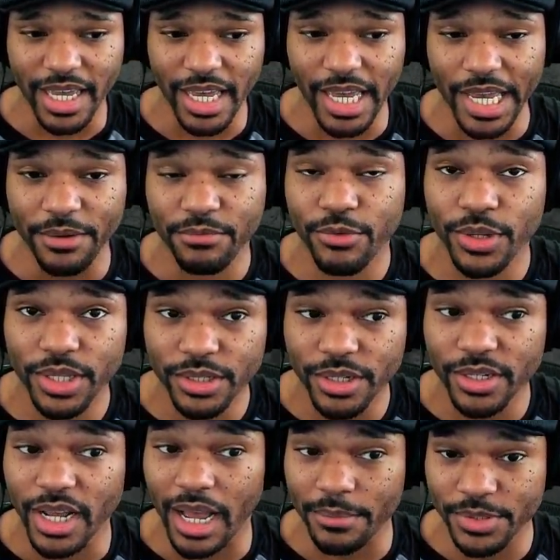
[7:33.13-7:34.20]
a really
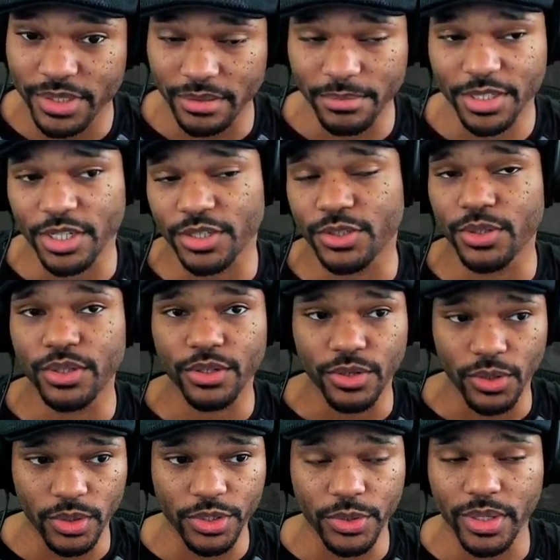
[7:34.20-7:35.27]
good option, because you can
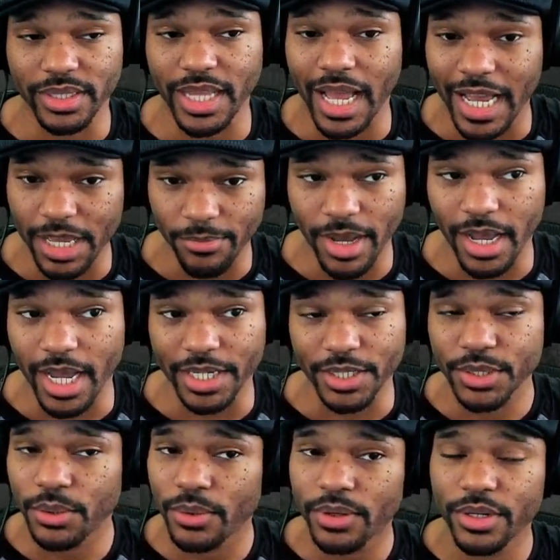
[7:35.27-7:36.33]
go and you can hide
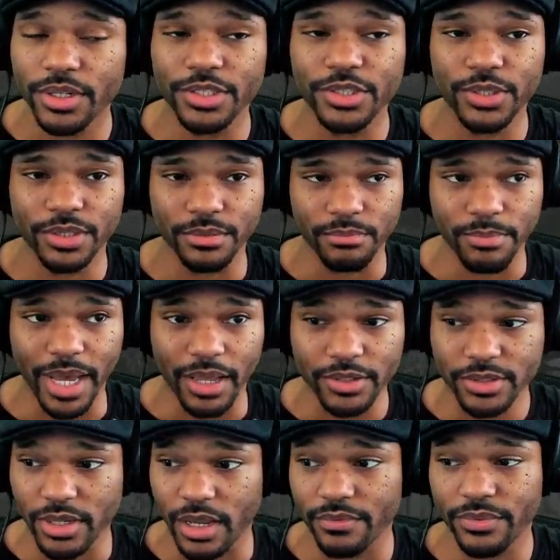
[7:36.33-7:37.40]
behind doors, you can
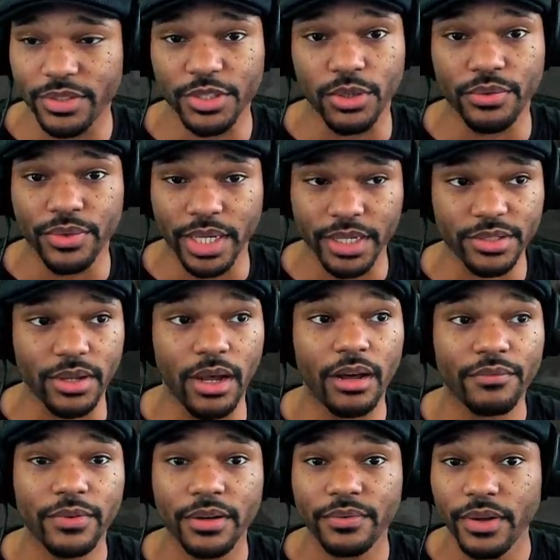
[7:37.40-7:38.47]
bounce off, you know, things
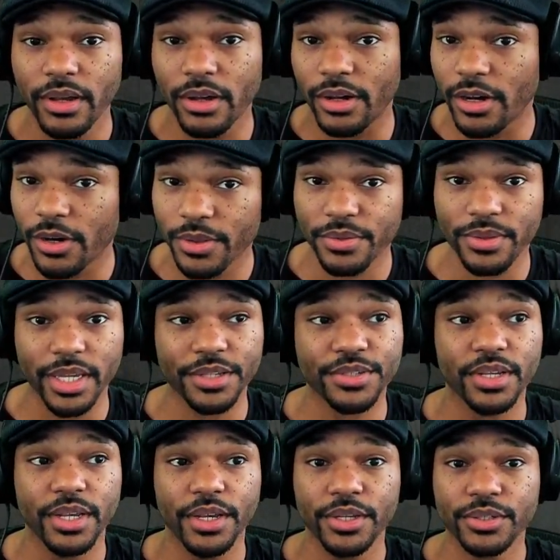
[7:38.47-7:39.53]
off of other
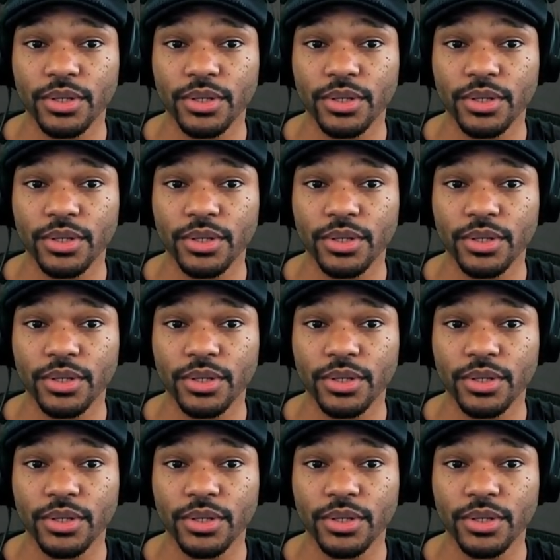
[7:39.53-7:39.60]
things.